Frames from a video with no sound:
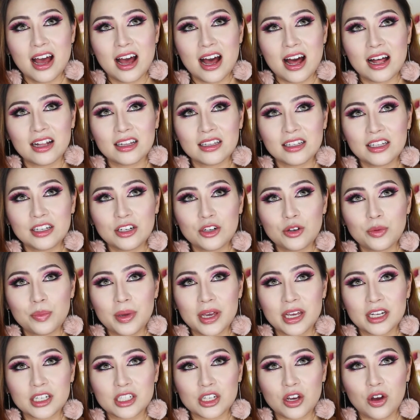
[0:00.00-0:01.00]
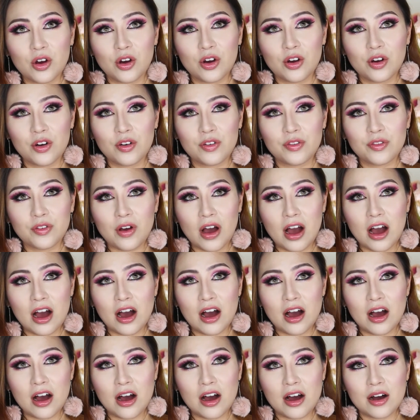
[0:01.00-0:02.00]
a little bit of
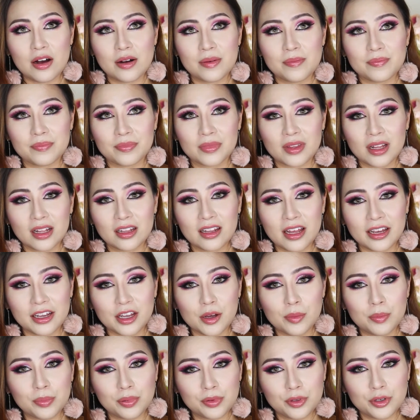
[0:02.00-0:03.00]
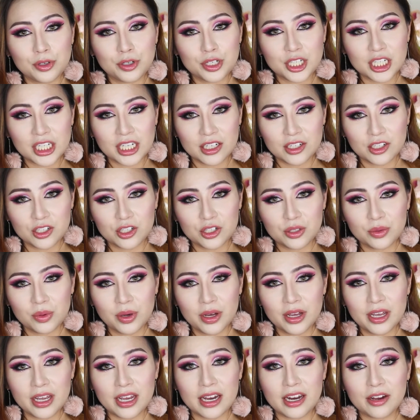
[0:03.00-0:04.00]
a blue tinge to
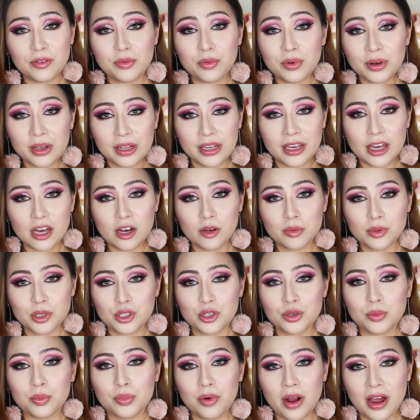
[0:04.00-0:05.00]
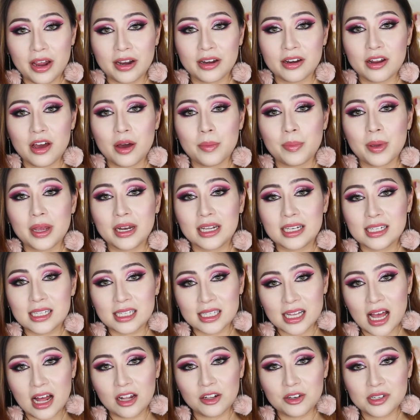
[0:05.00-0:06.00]
it. It really helps to brighten up any
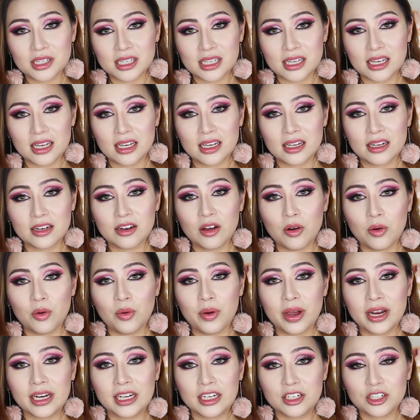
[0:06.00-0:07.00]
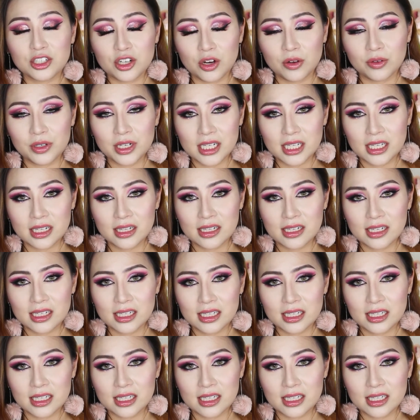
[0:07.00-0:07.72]
sallow skin or any dullness in the